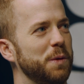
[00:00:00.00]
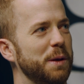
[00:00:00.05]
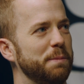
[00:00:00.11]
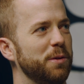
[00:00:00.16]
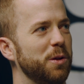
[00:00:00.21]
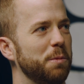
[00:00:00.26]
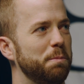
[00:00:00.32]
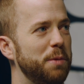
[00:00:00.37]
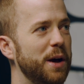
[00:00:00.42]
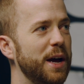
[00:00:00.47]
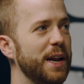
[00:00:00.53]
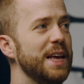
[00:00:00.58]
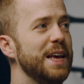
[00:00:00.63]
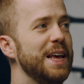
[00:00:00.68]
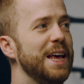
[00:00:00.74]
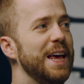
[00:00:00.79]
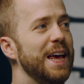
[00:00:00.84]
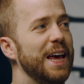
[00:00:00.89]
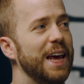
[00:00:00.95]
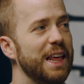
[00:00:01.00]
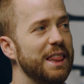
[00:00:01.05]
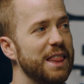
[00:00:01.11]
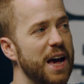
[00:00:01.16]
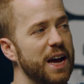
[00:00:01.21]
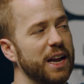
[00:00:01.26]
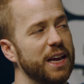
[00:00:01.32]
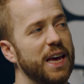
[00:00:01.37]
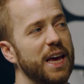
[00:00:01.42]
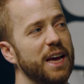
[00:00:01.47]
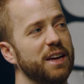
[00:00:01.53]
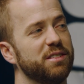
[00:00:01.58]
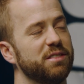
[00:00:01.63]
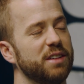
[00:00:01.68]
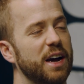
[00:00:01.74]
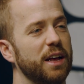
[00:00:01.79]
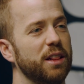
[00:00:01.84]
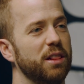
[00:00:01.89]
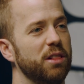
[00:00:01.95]
people. But in that
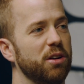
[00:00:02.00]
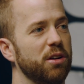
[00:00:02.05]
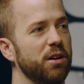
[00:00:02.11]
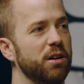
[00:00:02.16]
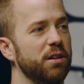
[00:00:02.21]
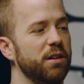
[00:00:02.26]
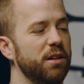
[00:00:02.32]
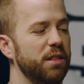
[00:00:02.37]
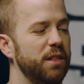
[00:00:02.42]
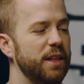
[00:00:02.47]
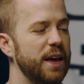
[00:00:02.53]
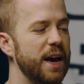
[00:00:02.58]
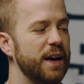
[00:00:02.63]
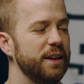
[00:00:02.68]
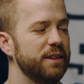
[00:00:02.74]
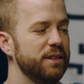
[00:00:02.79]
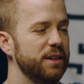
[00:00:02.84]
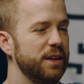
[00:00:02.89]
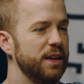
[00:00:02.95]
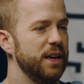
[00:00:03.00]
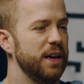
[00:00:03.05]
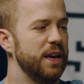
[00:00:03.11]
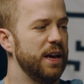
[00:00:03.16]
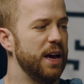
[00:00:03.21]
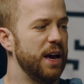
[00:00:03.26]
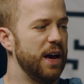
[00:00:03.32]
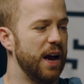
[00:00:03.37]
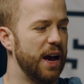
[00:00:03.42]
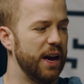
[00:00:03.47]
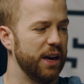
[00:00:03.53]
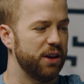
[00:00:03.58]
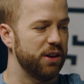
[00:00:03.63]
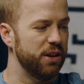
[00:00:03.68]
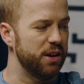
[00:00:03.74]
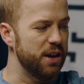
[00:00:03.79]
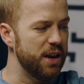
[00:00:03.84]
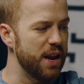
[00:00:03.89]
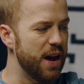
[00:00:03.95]
case, I learned that I
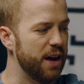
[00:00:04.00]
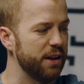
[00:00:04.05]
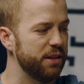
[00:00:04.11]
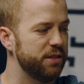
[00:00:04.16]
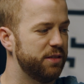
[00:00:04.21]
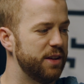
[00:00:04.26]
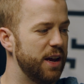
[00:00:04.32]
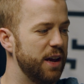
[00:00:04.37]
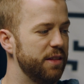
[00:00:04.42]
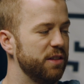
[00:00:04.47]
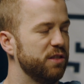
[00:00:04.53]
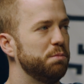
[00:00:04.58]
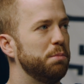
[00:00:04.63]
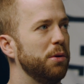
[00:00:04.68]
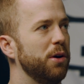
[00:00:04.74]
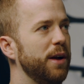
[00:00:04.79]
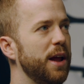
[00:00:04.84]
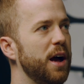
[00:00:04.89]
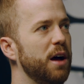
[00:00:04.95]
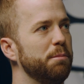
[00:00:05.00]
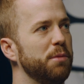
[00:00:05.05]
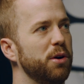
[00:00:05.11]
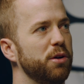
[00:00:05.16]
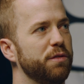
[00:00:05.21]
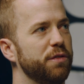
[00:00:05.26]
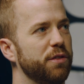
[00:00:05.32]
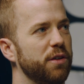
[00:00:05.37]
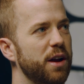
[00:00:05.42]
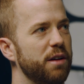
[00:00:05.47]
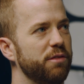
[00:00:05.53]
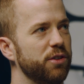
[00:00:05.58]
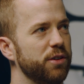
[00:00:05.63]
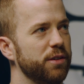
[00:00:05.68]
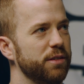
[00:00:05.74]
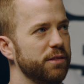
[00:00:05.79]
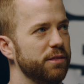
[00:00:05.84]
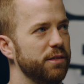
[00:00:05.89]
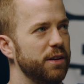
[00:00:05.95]
could not stay in this burnout mode
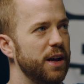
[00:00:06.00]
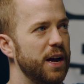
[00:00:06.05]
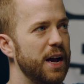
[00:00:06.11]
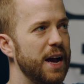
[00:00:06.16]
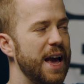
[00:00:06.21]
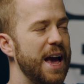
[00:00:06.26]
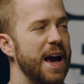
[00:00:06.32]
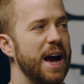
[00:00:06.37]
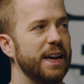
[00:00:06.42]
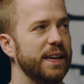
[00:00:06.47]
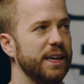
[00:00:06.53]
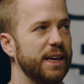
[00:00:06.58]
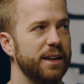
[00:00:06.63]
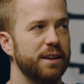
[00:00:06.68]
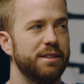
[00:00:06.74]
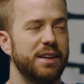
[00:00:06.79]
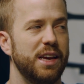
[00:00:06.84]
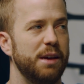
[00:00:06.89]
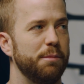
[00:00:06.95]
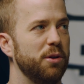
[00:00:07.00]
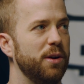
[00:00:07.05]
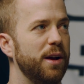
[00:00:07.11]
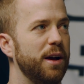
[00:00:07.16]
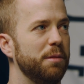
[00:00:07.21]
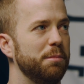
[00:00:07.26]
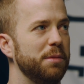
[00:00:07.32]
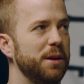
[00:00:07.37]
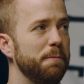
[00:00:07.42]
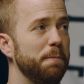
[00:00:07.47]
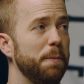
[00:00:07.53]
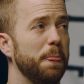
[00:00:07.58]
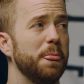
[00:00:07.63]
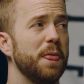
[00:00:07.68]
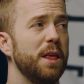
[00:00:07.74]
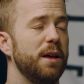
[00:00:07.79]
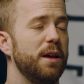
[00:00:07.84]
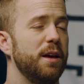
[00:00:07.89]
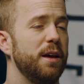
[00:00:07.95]
forever. I had to get a team around me.
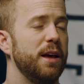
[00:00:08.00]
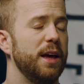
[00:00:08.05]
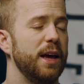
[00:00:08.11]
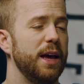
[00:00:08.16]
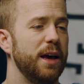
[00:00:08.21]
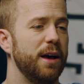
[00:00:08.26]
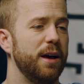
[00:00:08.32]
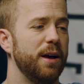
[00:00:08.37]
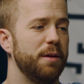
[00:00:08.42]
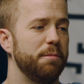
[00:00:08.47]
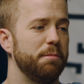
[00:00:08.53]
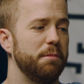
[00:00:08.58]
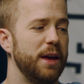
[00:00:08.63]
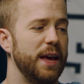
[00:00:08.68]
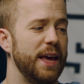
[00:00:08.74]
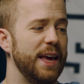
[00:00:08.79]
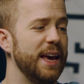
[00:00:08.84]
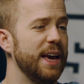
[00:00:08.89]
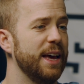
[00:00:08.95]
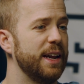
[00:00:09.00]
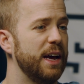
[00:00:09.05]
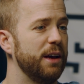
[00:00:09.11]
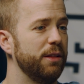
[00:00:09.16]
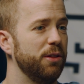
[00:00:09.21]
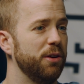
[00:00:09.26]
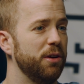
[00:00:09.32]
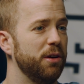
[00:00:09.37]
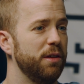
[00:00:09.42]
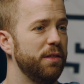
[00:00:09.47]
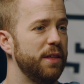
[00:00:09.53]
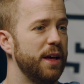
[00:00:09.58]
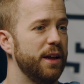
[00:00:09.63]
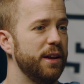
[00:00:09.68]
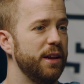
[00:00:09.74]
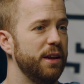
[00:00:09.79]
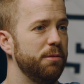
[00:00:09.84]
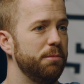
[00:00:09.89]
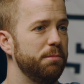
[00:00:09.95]
And I learned
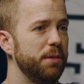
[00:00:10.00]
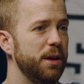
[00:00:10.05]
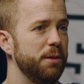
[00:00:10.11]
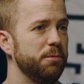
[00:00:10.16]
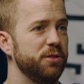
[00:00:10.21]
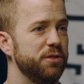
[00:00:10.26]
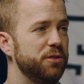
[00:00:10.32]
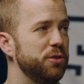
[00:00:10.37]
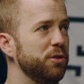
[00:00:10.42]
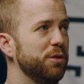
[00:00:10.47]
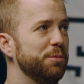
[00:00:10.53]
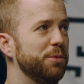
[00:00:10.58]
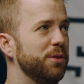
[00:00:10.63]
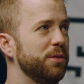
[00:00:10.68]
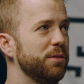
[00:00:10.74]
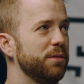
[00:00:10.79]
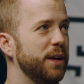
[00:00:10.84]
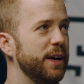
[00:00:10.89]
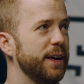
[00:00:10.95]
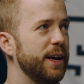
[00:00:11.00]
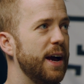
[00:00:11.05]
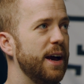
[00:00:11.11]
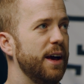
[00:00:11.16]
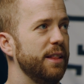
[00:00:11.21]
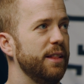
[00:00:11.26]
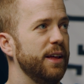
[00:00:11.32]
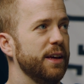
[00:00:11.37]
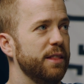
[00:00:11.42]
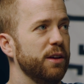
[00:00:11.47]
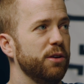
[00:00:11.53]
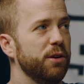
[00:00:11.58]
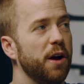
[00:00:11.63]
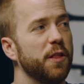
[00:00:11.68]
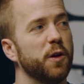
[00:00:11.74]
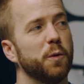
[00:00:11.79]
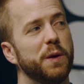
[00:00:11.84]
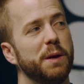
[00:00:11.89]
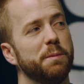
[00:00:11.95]
that it was doable. Like there are
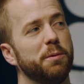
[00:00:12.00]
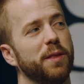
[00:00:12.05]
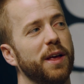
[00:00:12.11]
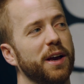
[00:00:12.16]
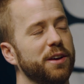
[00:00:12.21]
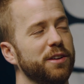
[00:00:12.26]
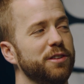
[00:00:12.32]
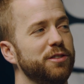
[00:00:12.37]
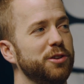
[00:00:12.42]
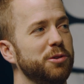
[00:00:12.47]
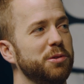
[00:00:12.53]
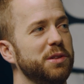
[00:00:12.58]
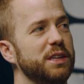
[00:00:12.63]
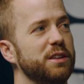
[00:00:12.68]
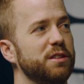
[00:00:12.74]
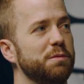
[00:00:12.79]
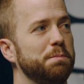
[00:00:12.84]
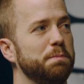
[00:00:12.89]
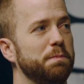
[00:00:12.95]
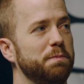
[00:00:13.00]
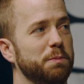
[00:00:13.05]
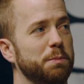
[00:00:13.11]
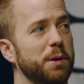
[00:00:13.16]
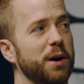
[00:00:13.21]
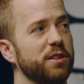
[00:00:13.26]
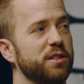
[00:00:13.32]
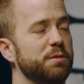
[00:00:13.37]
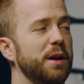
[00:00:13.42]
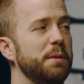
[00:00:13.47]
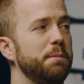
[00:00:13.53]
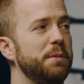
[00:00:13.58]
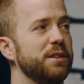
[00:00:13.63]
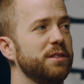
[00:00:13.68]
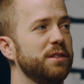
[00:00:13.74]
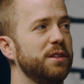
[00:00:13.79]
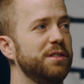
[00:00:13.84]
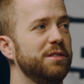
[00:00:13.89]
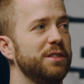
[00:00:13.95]
other people that could do these parts of my
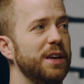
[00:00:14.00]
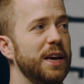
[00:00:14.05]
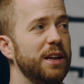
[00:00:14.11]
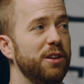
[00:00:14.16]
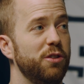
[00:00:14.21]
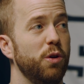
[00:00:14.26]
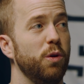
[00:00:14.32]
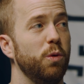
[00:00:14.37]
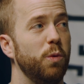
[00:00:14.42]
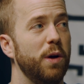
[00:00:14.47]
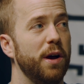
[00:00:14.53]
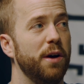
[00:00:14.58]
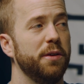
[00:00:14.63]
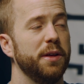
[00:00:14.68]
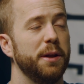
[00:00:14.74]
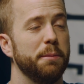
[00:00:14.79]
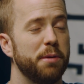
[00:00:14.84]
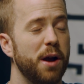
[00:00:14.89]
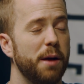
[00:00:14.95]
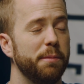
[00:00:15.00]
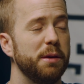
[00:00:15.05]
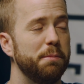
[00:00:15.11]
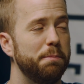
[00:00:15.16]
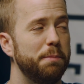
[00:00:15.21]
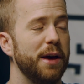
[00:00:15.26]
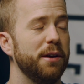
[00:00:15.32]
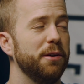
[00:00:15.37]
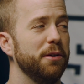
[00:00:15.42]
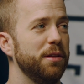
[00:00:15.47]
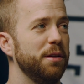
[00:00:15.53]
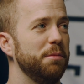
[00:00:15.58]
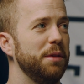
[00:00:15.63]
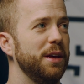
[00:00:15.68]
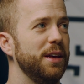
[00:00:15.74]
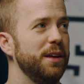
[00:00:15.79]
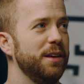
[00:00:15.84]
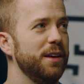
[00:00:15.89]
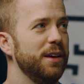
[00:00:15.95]
business and do it well and probably better than
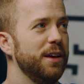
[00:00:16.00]
me.